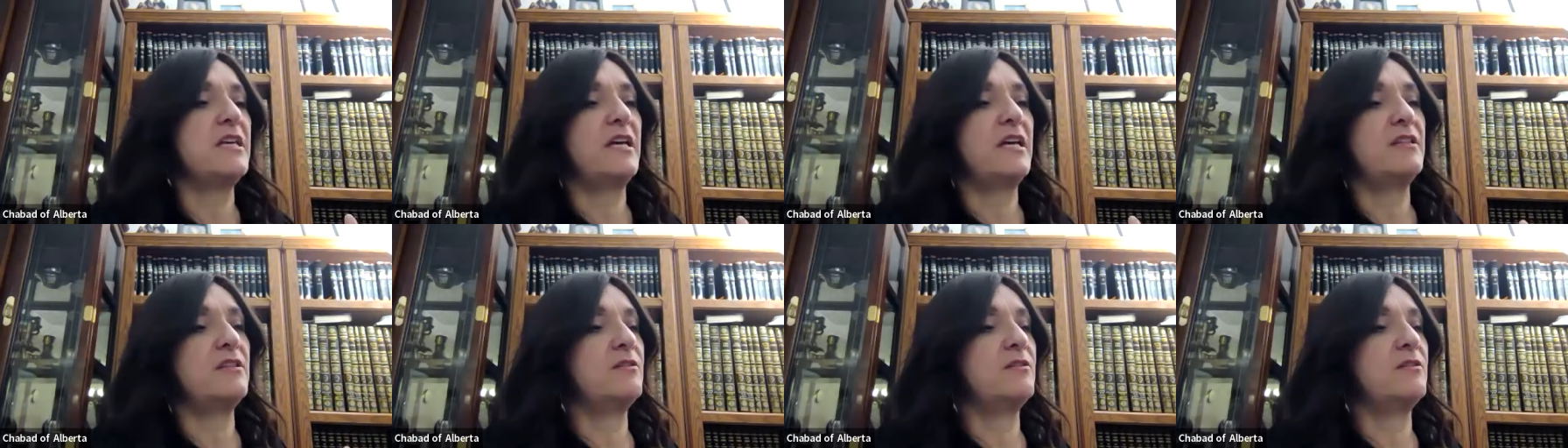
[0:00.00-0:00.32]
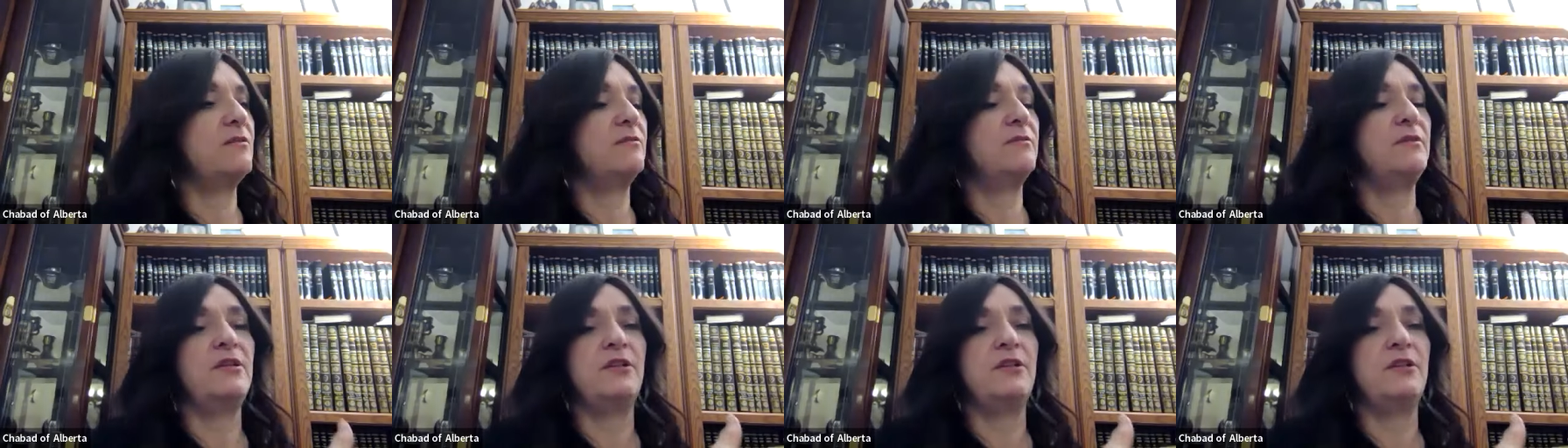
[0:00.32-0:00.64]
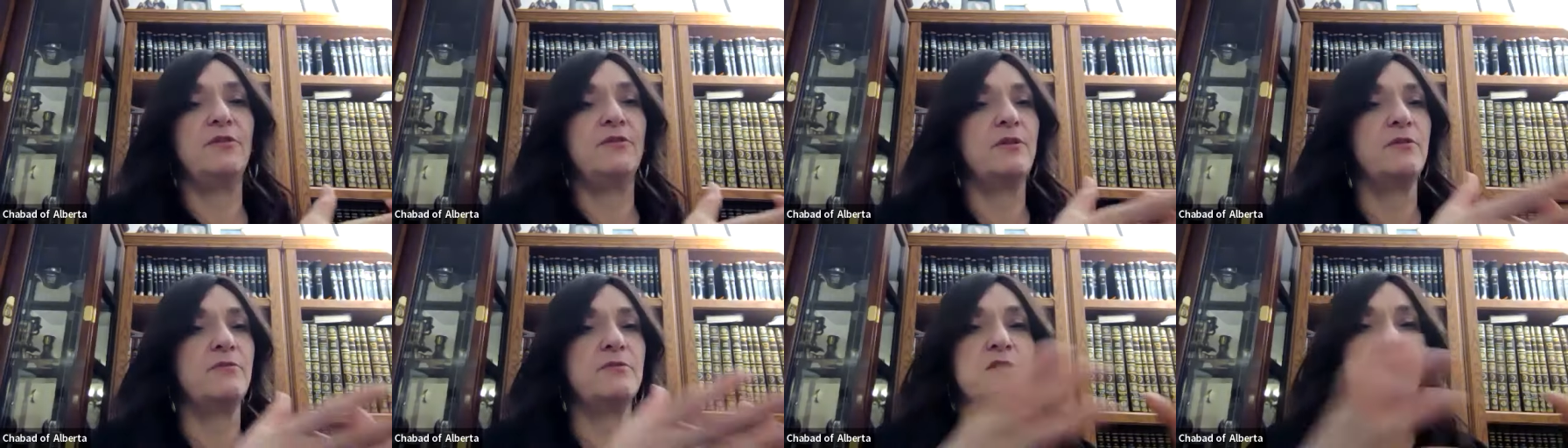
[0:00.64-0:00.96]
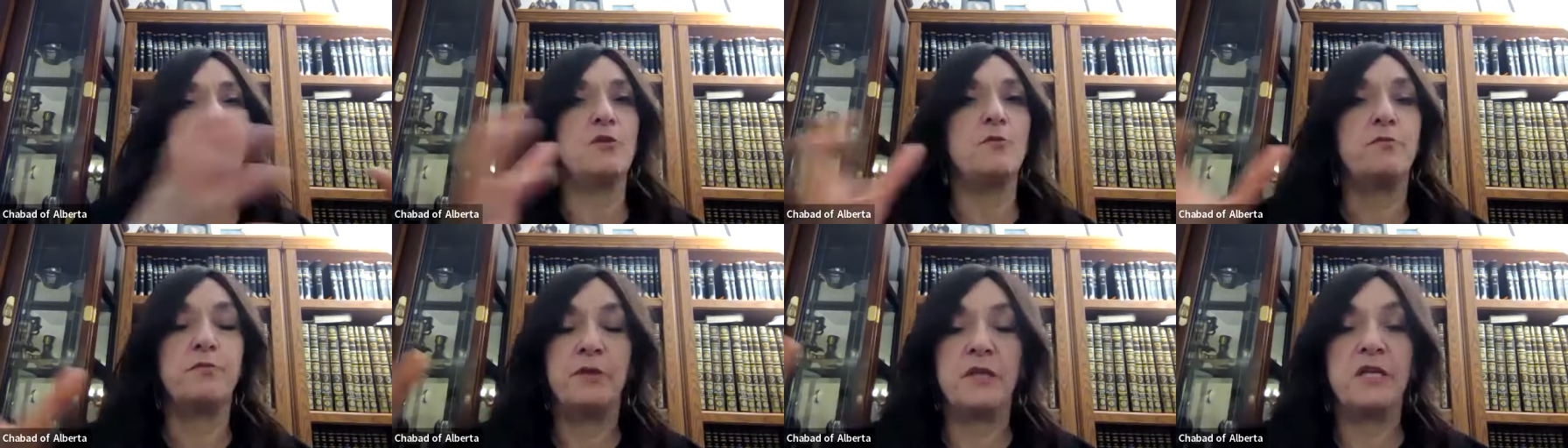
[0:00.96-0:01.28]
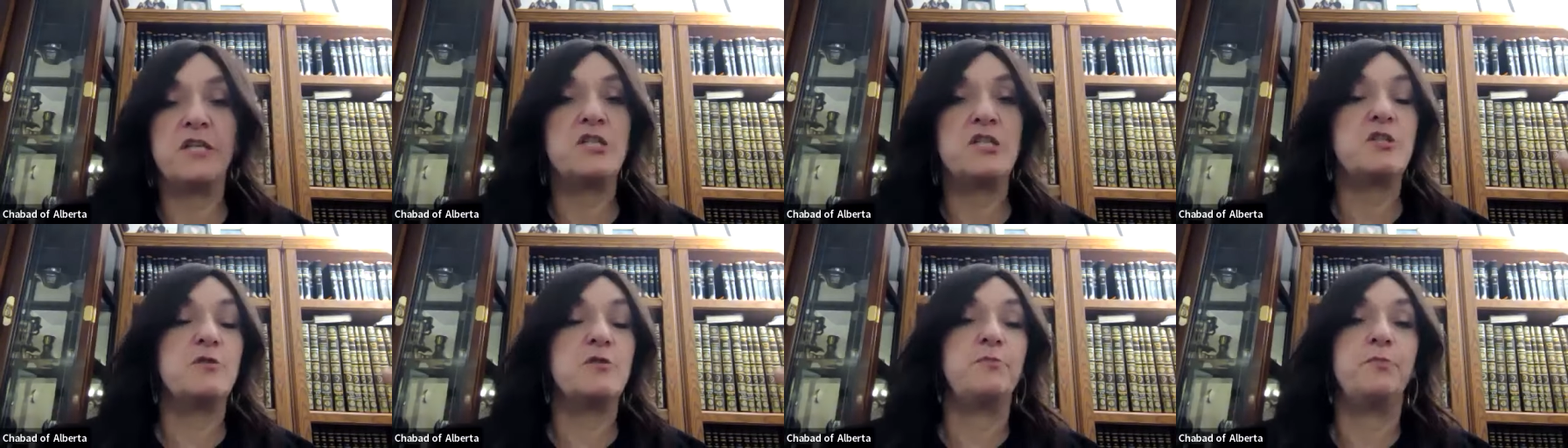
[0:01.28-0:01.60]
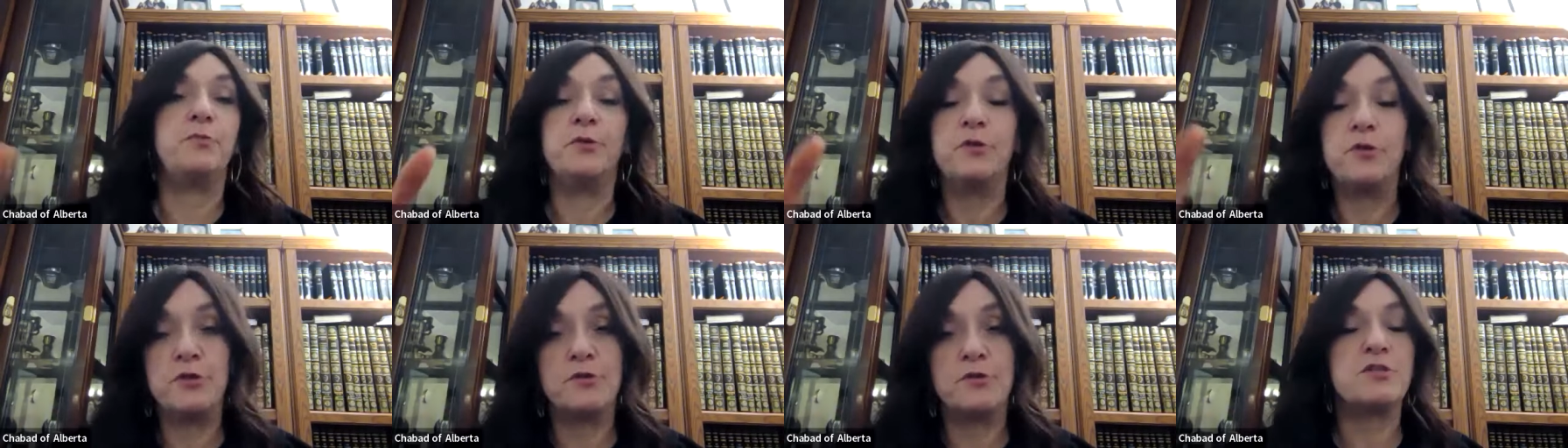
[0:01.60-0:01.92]
I had to, you know, there was no place to
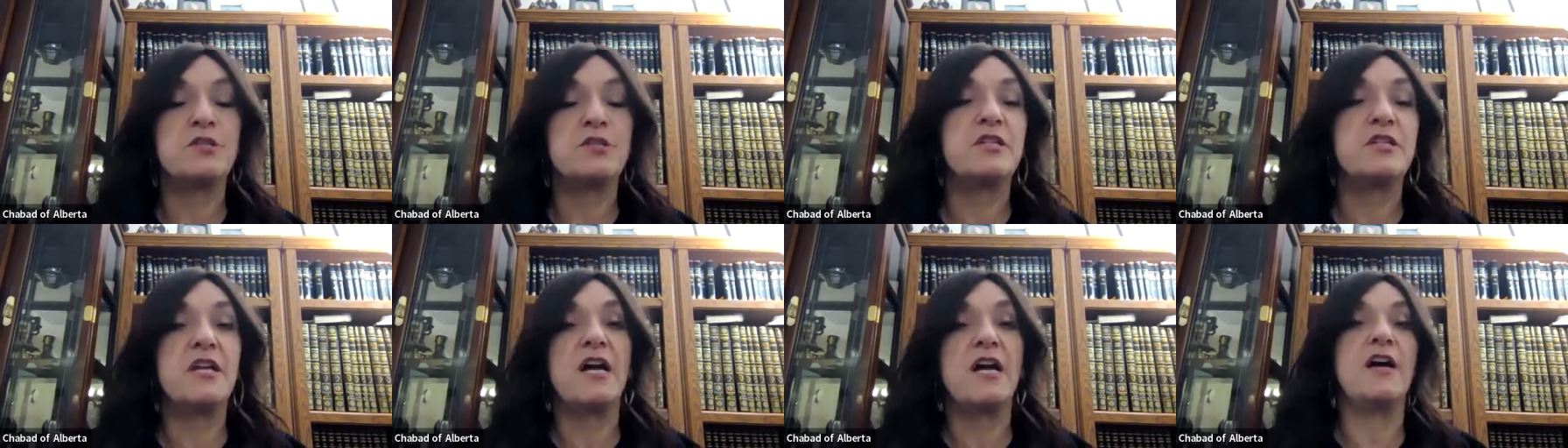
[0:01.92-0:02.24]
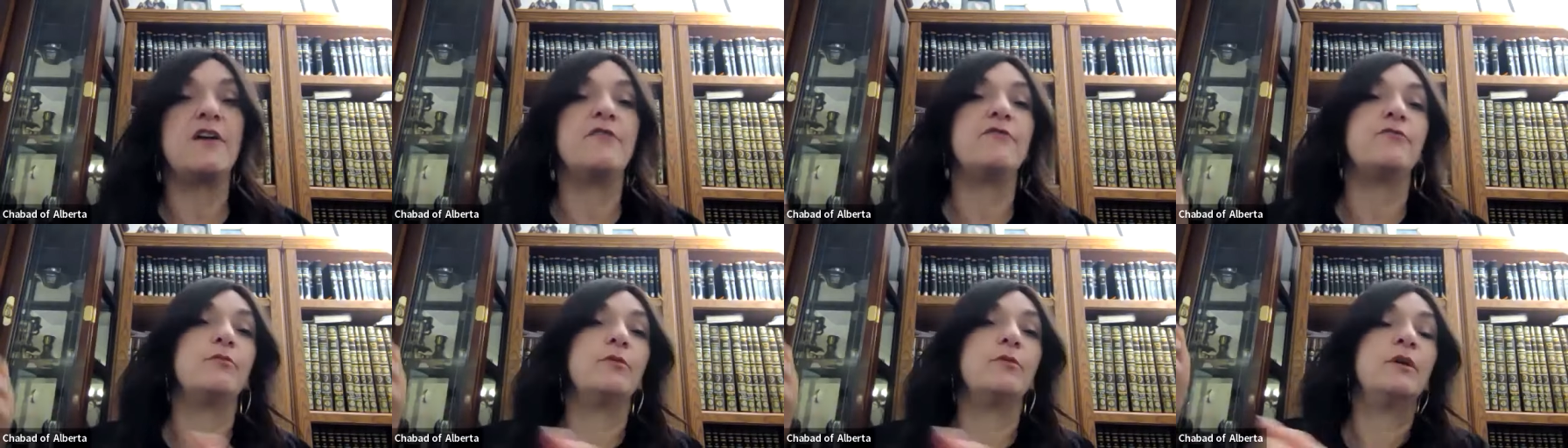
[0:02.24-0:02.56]
put your stuff.